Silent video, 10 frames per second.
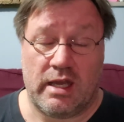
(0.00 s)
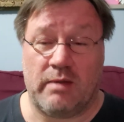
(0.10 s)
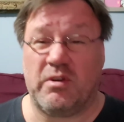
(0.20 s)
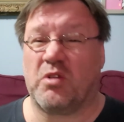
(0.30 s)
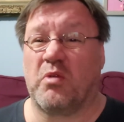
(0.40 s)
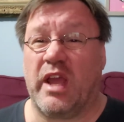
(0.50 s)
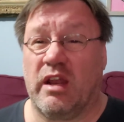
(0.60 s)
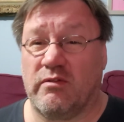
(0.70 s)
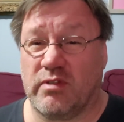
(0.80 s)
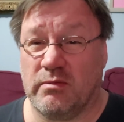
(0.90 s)
I'm going to
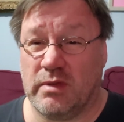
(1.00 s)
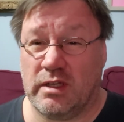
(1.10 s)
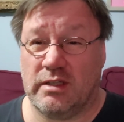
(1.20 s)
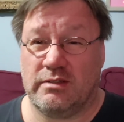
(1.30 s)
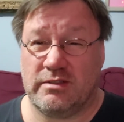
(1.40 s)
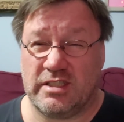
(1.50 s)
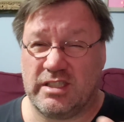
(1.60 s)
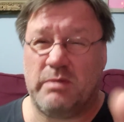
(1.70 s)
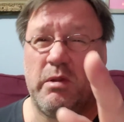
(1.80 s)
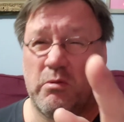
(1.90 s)
rant for a minute.
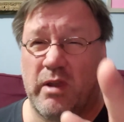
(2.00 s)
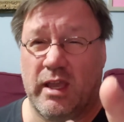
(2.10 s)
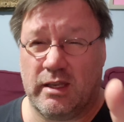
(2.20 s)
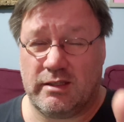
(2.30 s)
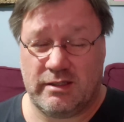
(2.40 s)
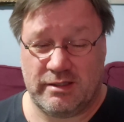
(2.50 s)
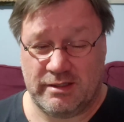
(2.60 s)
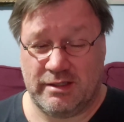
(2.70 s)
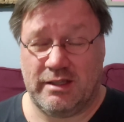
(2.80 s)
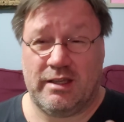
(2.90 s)
Just let me rant.
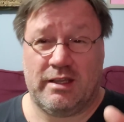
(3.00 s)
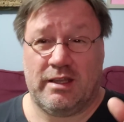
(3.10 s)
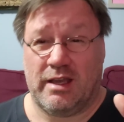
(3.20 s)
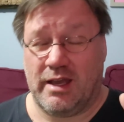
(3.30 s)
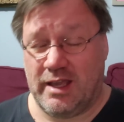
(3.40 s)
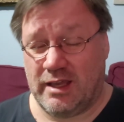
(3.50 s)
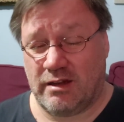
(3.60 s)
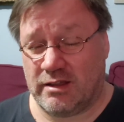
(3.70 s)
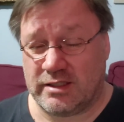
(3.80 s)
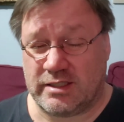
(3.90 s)
I had
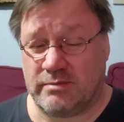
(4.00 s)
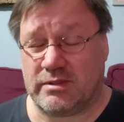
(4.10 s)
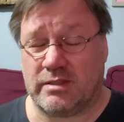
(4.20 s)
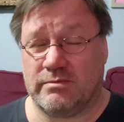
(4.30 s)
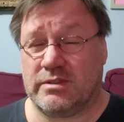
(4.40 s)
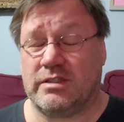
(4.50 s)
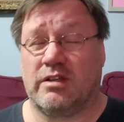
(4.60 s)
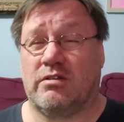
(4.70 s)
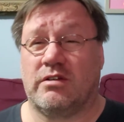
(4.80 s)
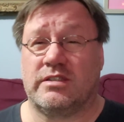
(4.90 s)
all the symptoms, and
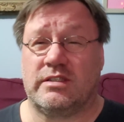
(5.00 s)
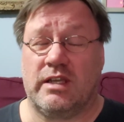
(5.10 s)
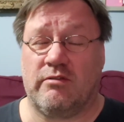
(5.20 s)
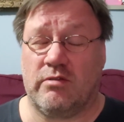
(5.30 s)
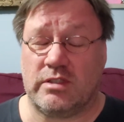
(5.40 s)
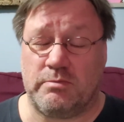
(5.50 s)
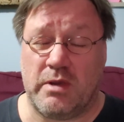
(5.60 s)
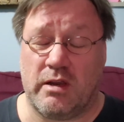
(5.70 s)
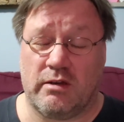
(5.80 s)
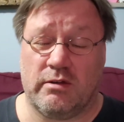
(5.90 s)
of course, everyone's
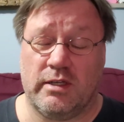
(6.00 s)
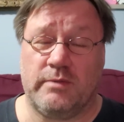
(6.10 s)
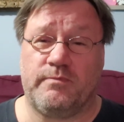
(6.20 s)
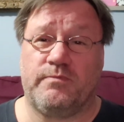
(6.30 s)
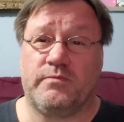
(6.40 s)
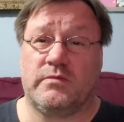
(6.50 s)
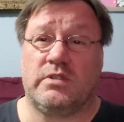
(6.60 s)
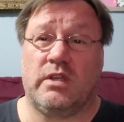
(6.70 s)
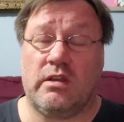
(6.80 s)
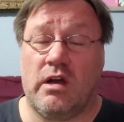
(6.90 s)
paranoid.
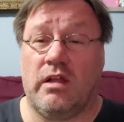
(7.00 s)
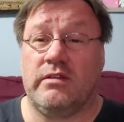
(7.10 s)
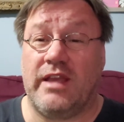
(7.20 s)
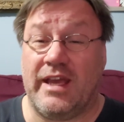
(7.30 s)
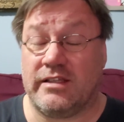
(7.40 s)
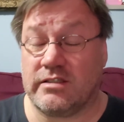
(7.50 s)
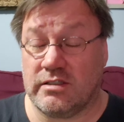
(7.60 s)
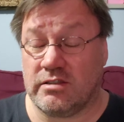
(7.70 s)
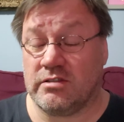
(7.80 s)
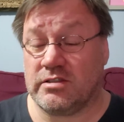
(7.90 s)
So I called Ask a
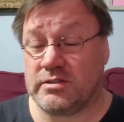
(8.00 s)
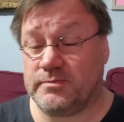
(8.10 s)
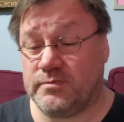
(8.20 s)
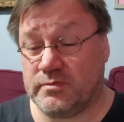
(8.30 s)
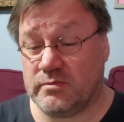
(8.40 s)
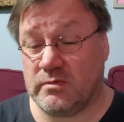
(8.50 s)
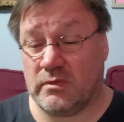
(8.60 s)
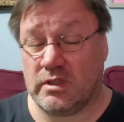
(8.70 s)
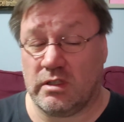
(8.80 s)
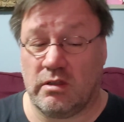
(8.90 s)
Nurse,
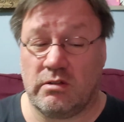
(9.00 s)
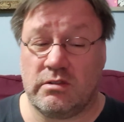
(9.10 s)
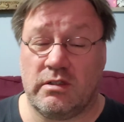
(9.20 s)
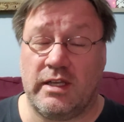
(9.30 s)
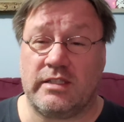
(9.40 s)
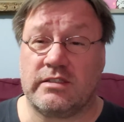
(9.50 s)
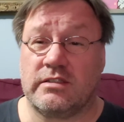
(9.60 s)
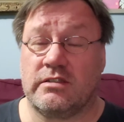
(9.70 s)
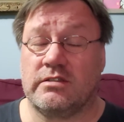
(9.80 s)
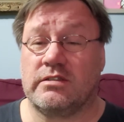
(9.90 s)
the local Ask
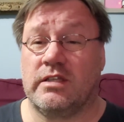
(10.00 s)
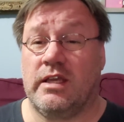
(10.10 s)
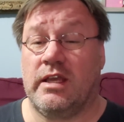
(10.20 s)
a Nurse,